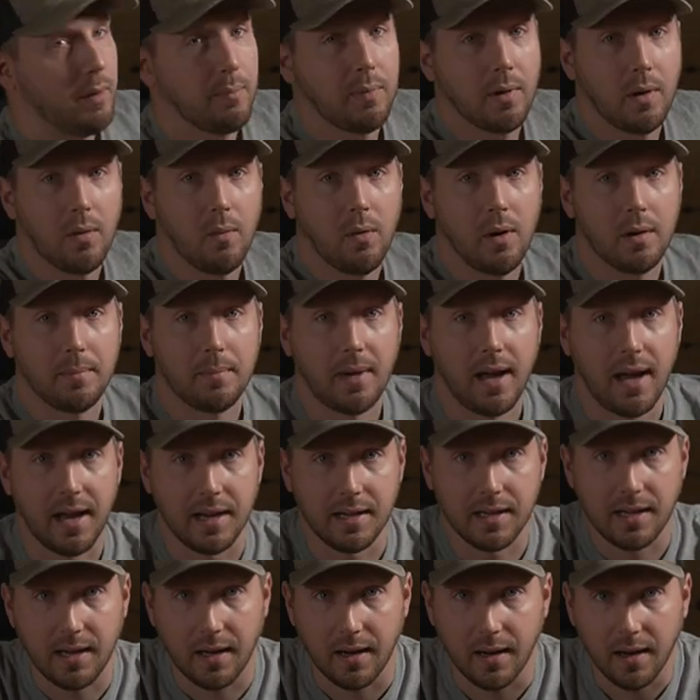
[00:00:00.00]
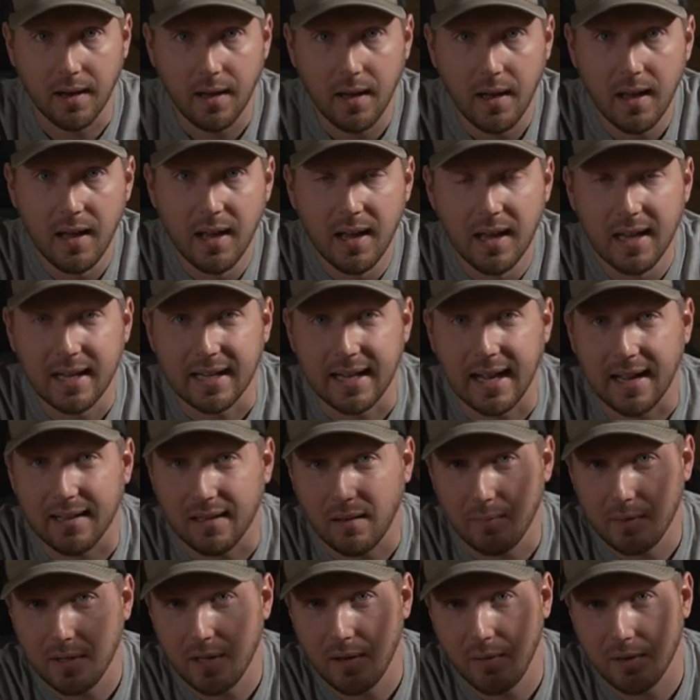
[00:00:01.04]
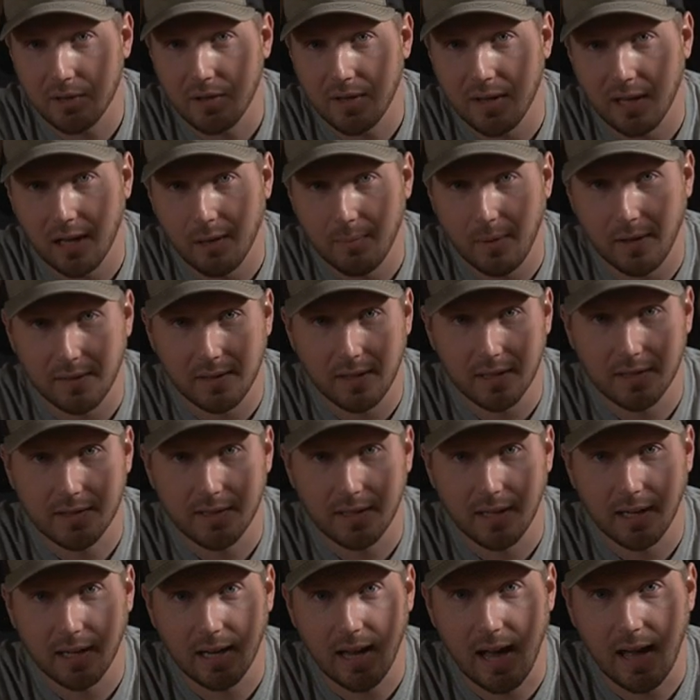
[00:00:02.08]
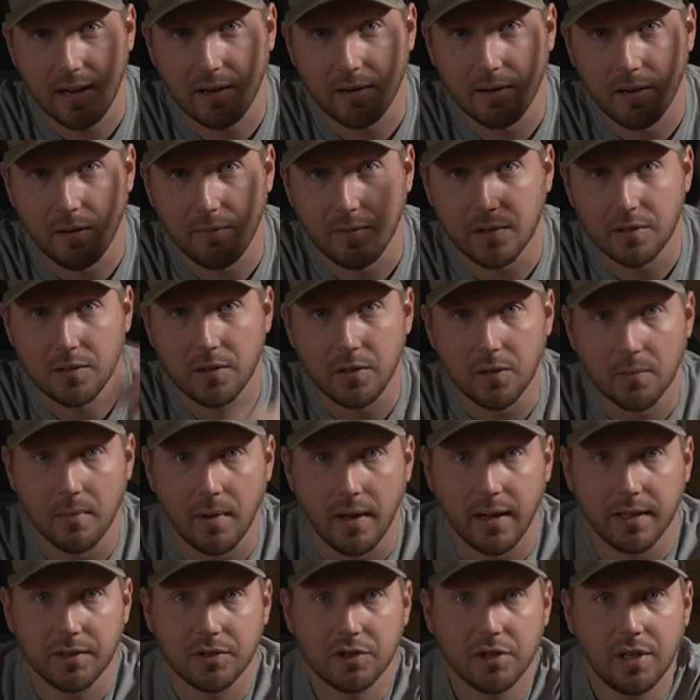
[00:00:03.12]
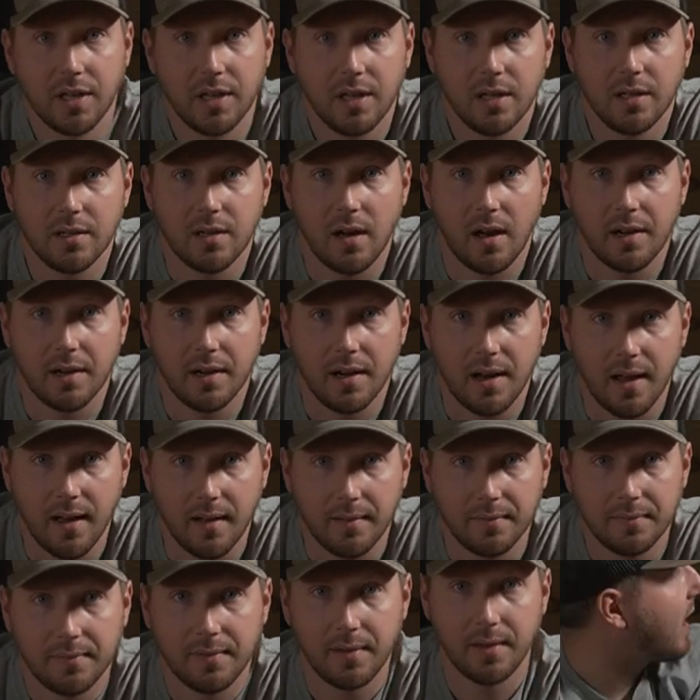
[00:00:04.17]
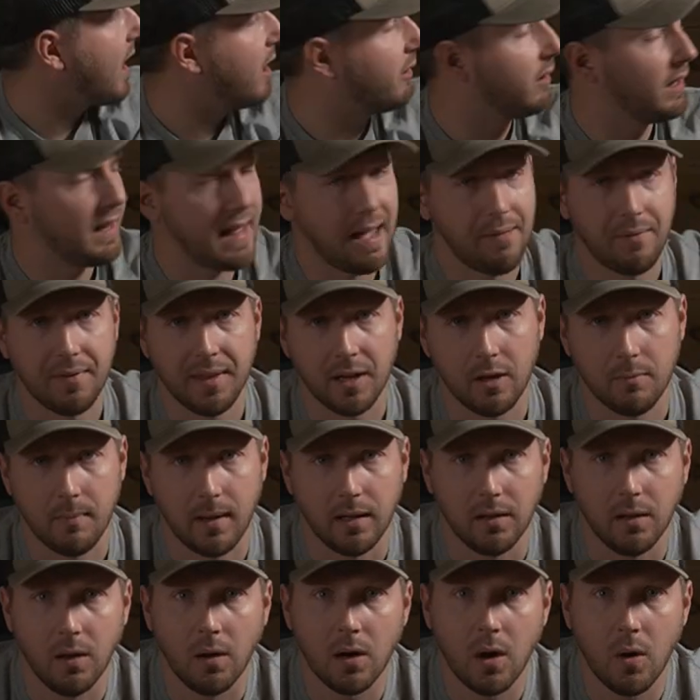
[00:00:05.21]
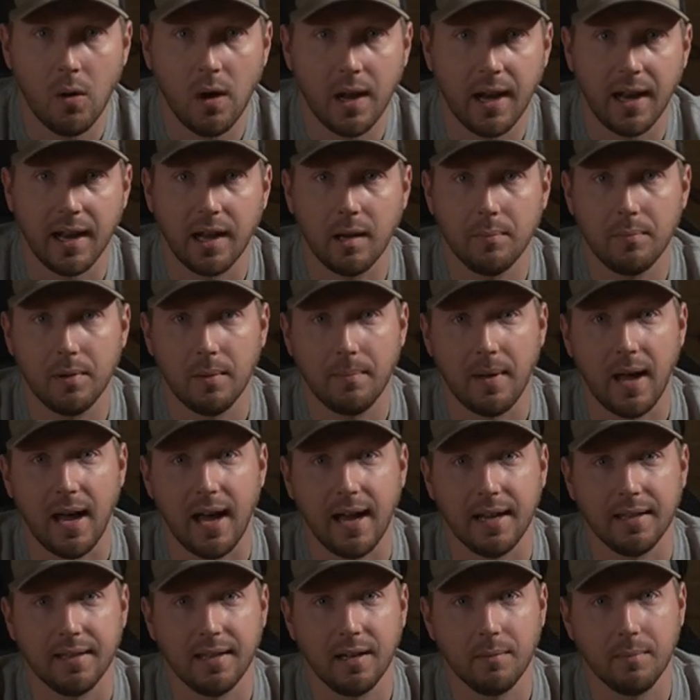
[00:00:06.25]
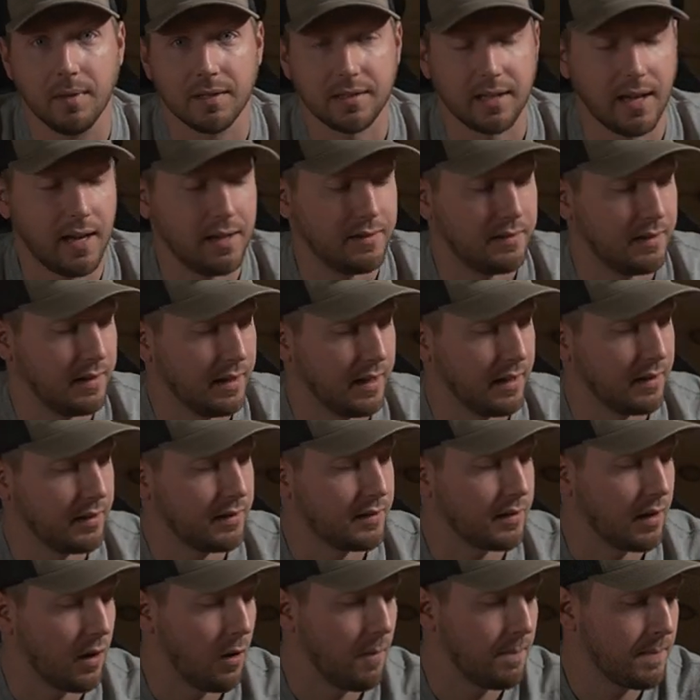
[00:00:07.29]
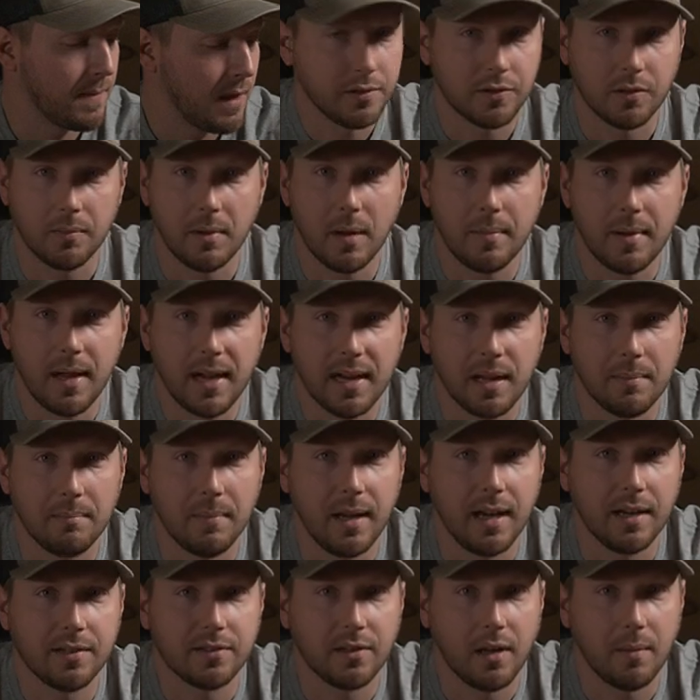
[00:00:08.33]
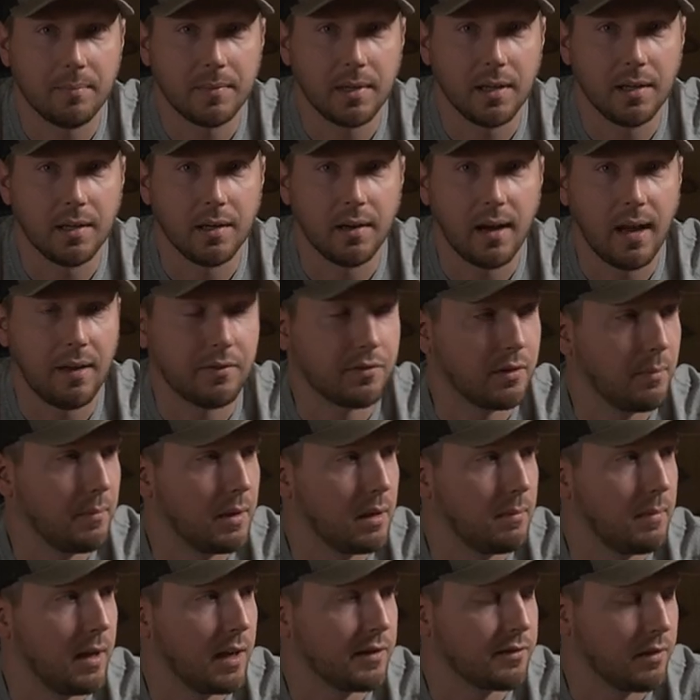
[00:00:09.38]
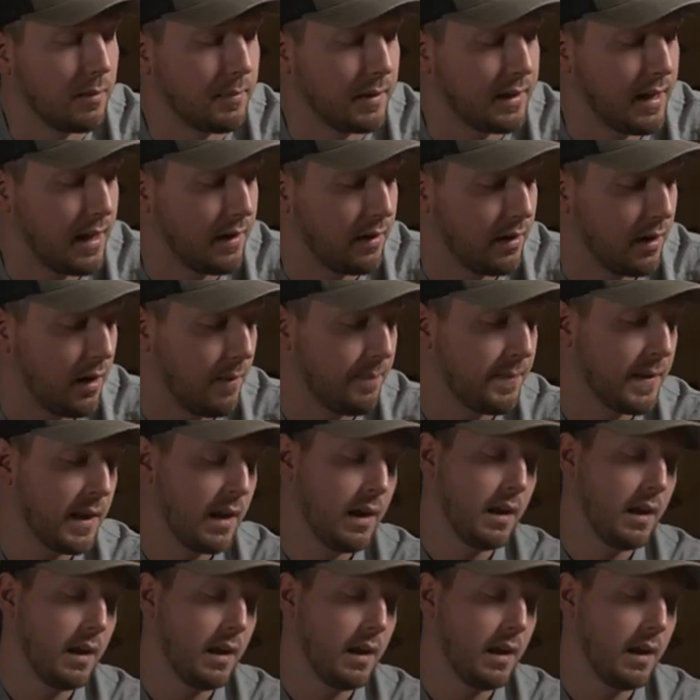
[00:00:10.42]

can put one behind here. Yeah, let me know what you think about this thing. I don't know if it's too much, not enough. I don't really have anything with my logo on it I could put behind there besides this. So maybe I can make something or have somebody make something, I don't know.